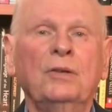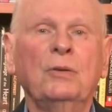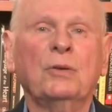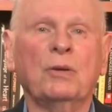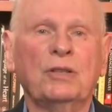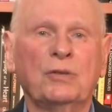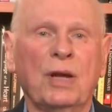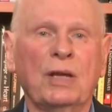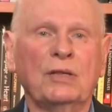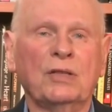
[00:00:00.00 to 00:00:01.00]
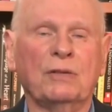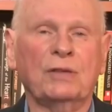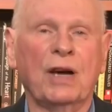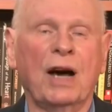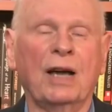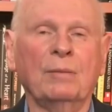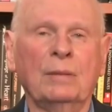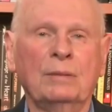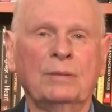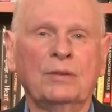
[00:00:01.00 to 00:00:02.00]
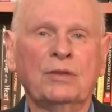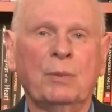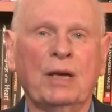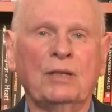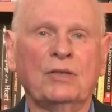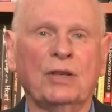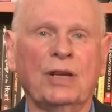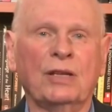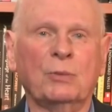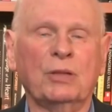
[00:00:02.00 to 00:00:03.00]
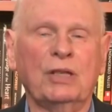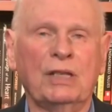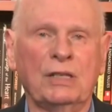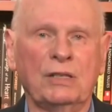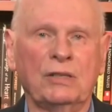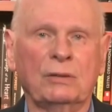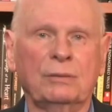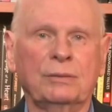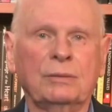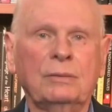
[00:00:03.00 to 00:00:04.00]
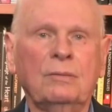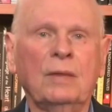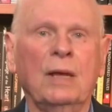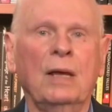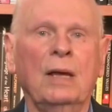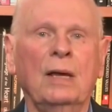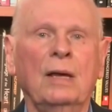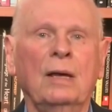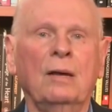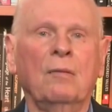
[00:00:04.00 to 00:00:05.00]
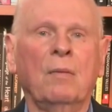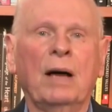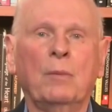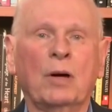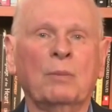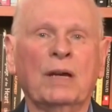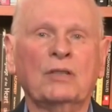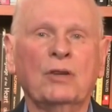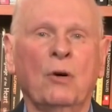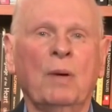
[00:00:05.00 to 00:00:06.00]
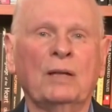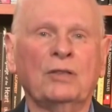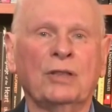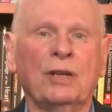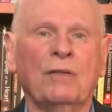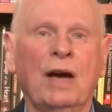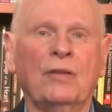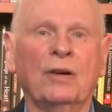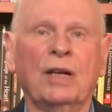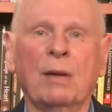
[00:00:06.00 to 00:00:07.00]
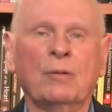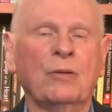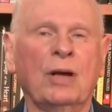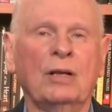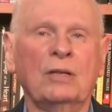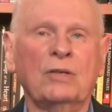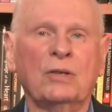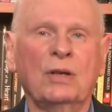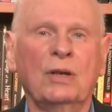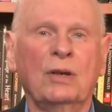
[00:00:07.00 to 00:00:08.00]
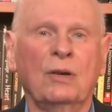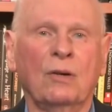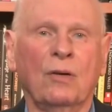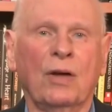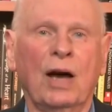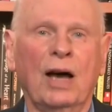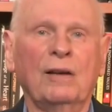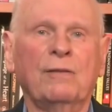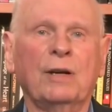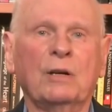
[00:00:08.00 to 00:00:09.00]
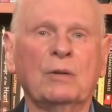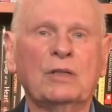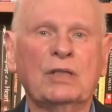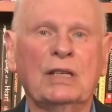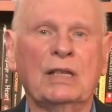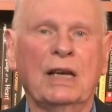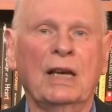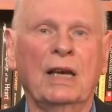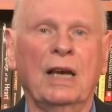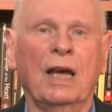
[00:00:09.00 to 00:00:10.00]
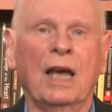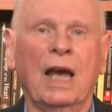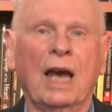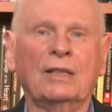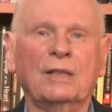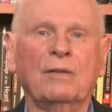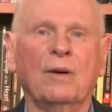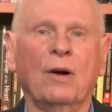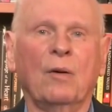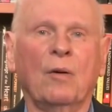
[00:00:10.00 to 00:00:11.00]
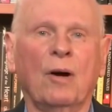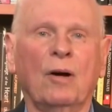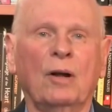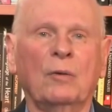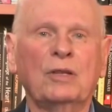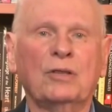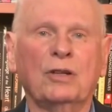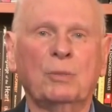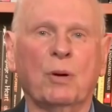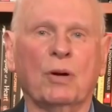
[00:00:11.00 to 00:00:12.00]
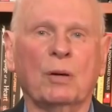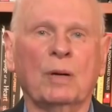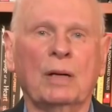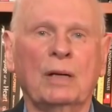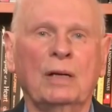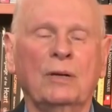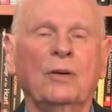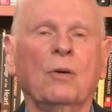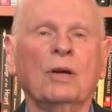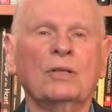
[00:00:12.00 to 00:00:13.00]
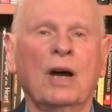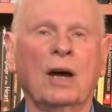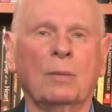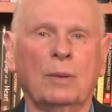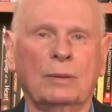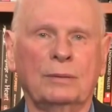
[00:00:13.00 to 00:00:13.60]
Due to restraints of time, space, and expertise, my book makes no mention of either chemtrails or the high-frequency active auroral research program known as HAARP.